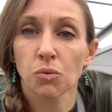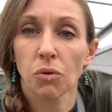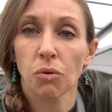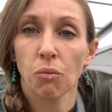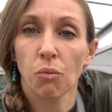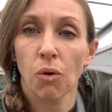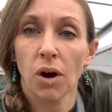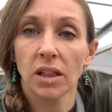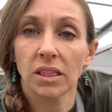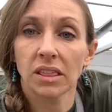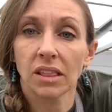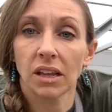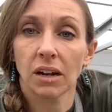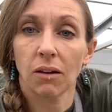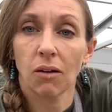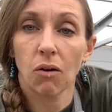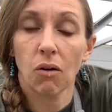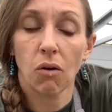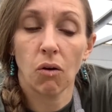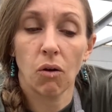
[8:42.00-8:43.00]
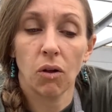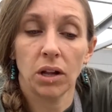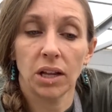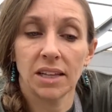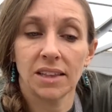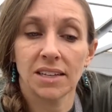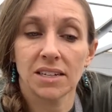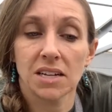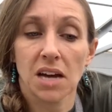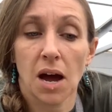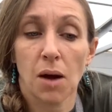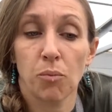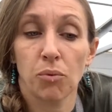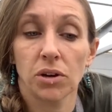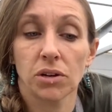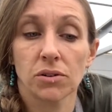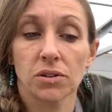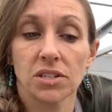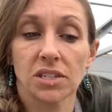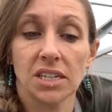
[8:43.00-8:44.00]
with 1 little hole in the top
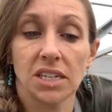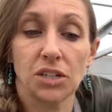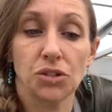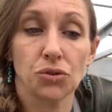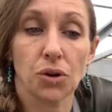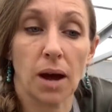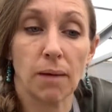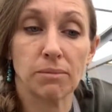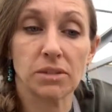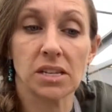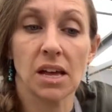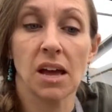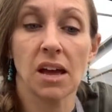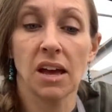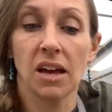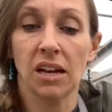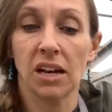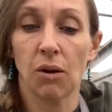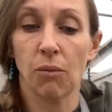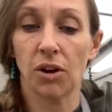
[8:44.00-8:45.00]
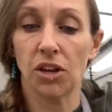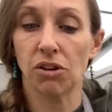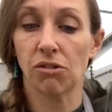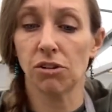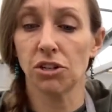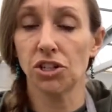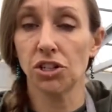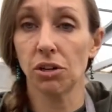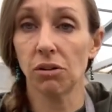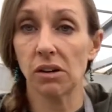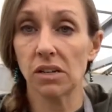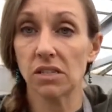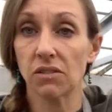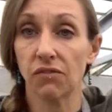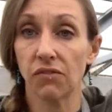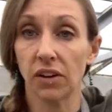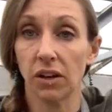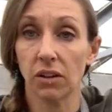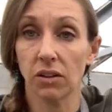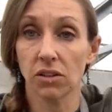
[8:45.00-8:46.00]
where your seed drops. Now what you could do is
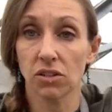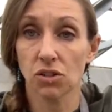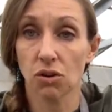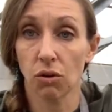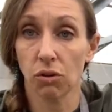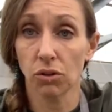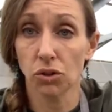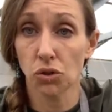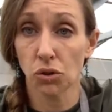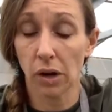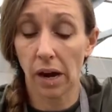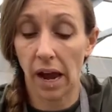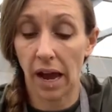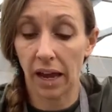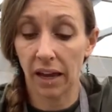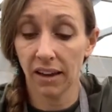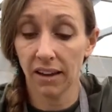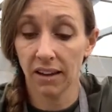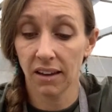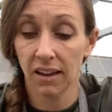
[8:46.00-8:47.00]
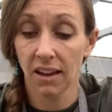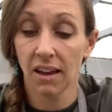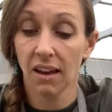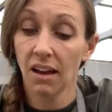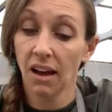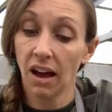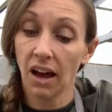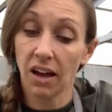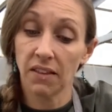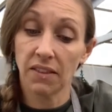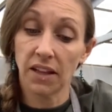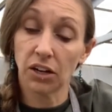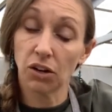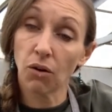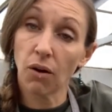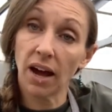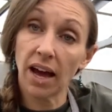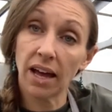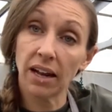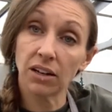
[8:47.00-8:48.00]
fill this whole tray and then
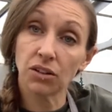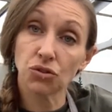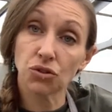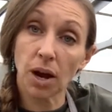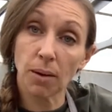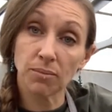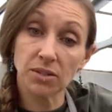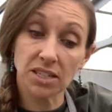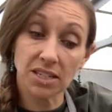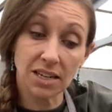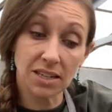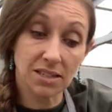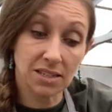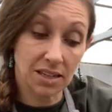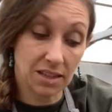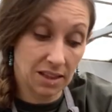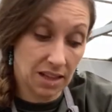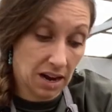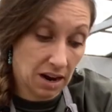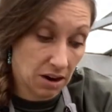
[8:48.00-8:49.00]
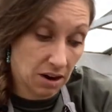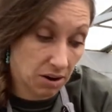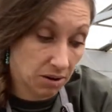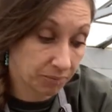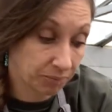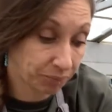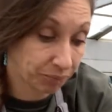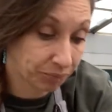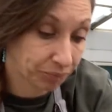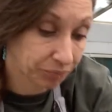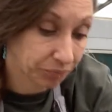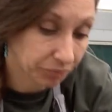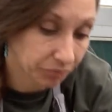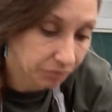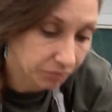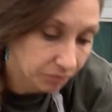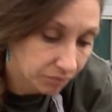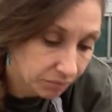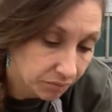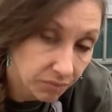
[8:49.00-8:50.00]
go ahead and drop seeds in there,
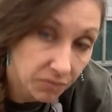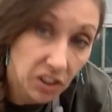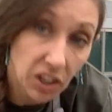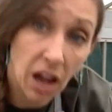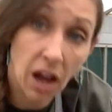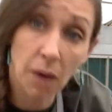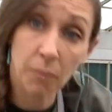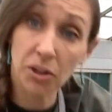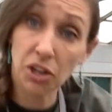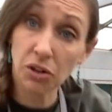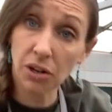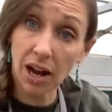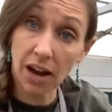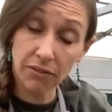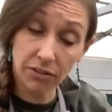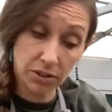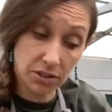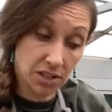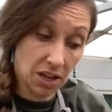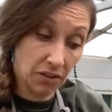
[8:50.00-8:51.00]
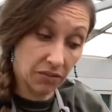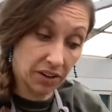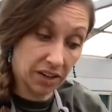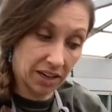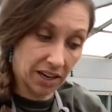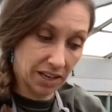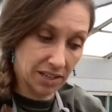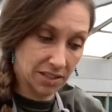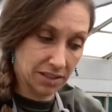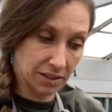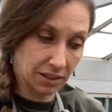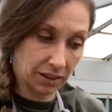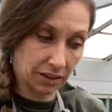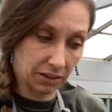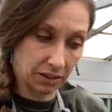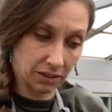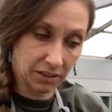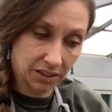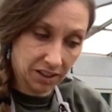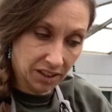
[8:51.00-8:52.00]
and you'd have yourself a nice
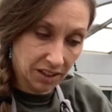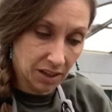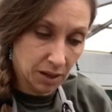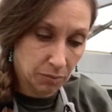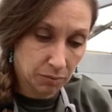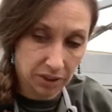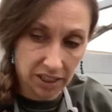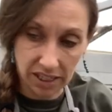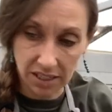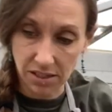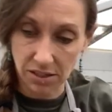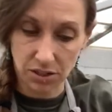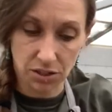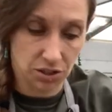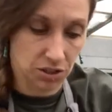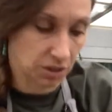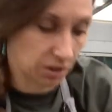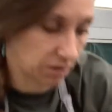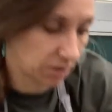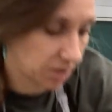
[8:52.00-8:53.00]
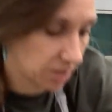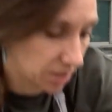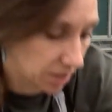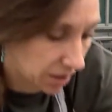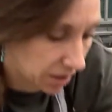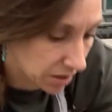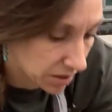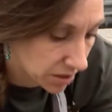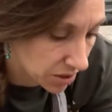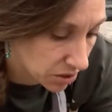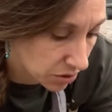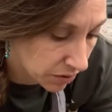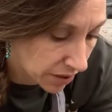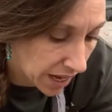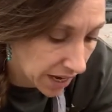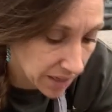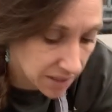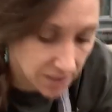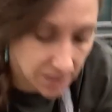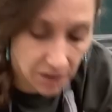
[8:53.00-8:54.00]
little place to start seeds. So
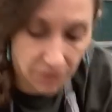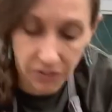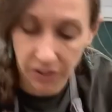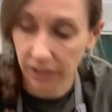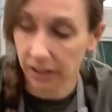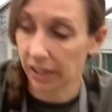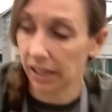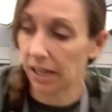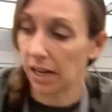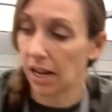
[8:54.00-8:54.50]
that is definitely an